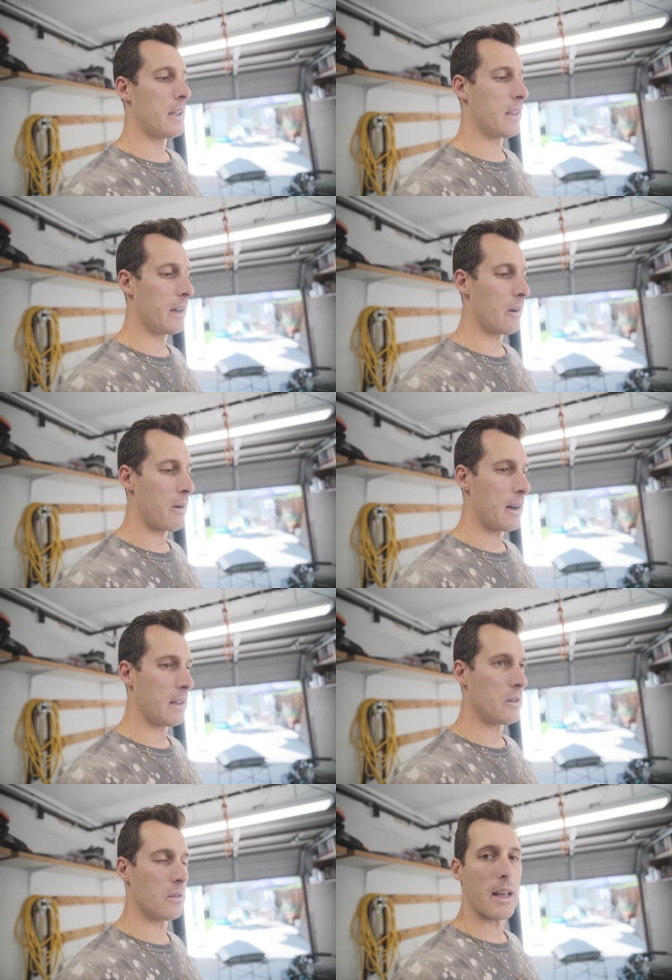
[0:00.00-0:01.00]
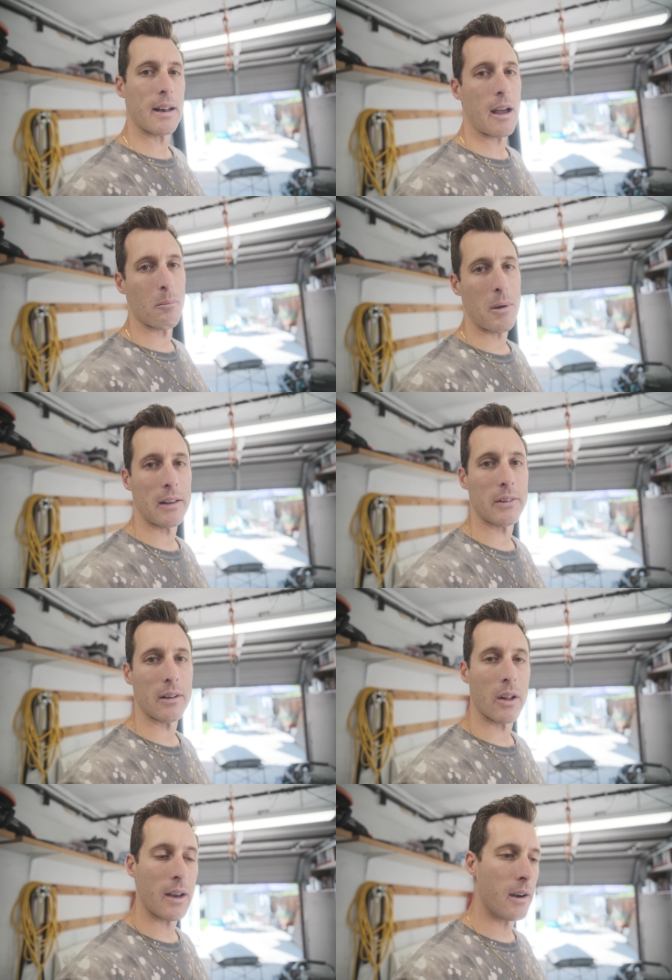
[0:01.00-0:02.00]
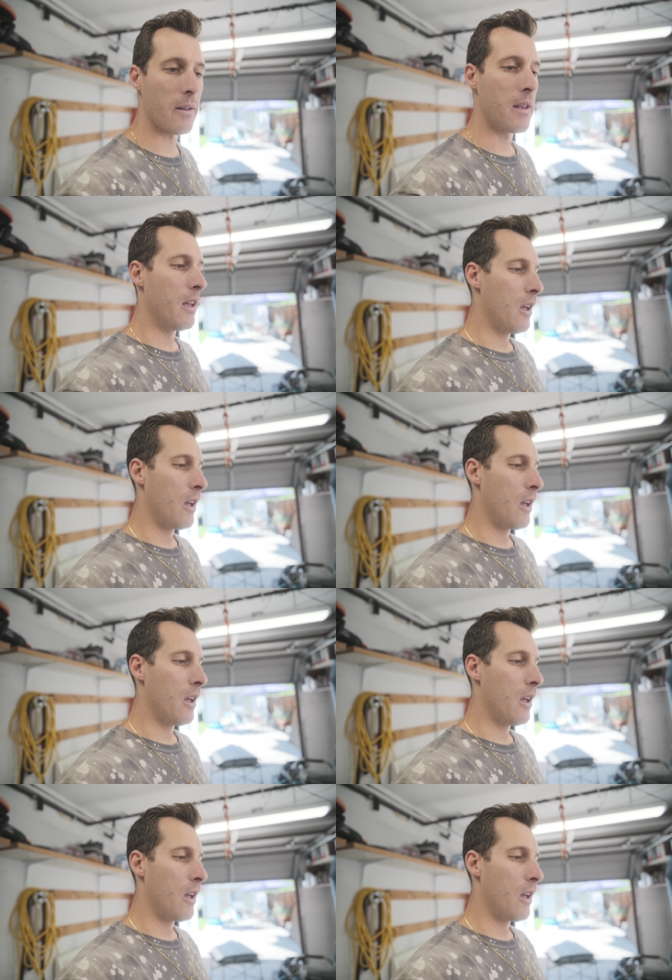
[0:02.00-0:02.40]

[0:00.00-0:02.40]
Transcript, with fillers: get it ready to lay down base and clear.